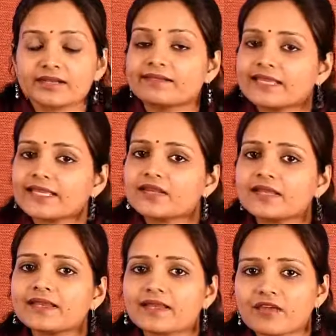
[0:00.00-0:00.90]

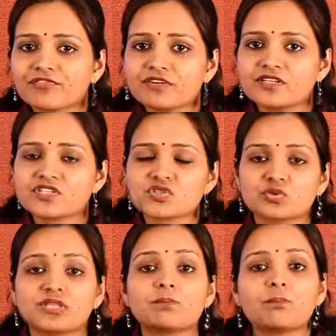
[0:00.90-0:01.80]
Degree refers to
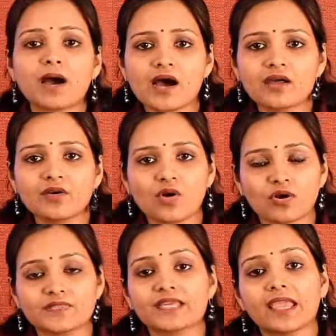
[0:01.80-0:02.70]
the power
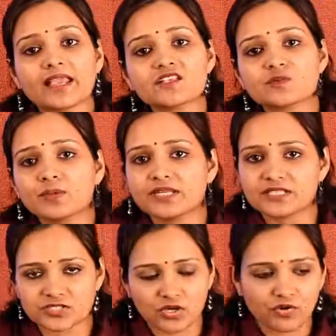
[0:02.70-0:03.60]
or the
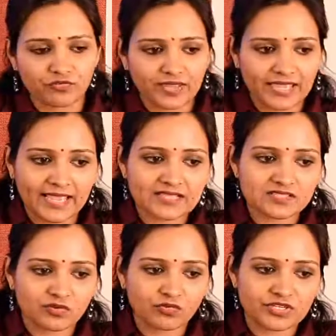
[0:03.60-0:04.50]
exponent of
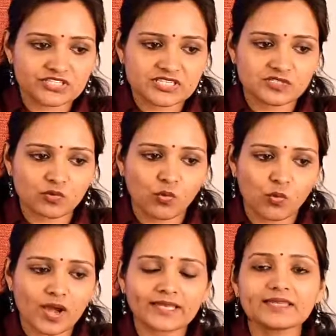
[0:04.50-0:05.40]
x, which is
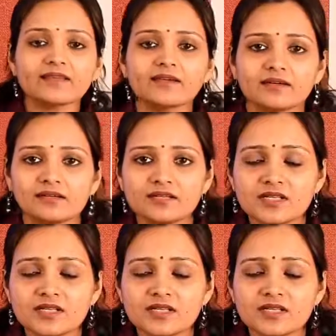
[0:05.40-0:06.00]
1 here.